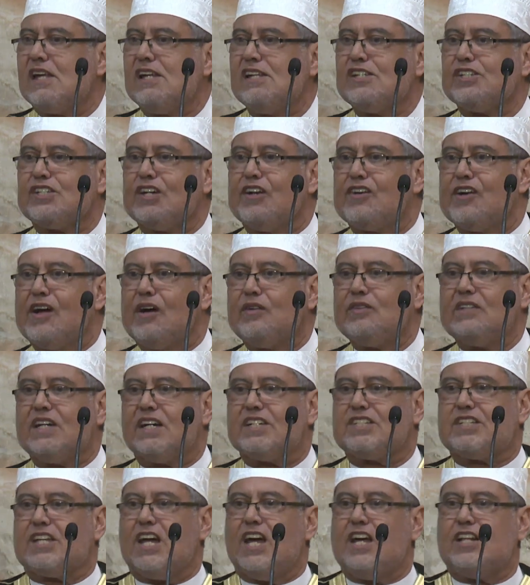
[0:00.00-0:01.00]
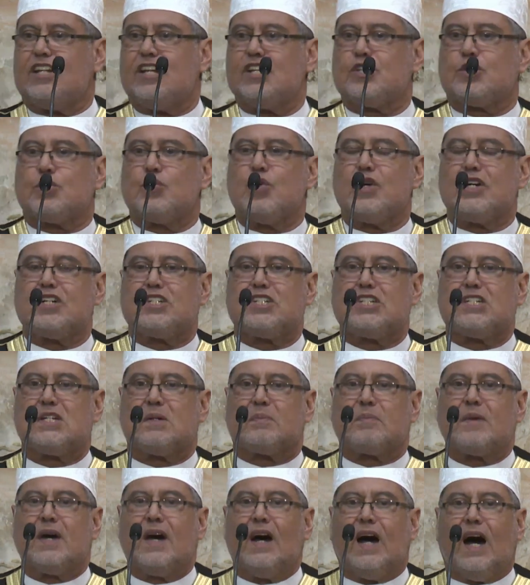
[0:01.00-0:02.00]
things around us. It is
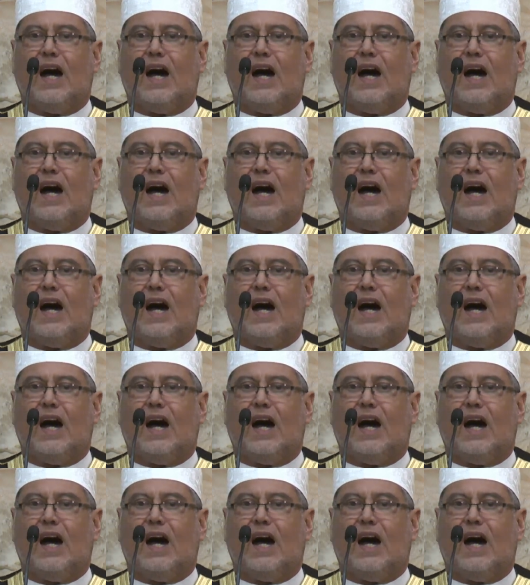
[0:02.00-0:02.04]
worship.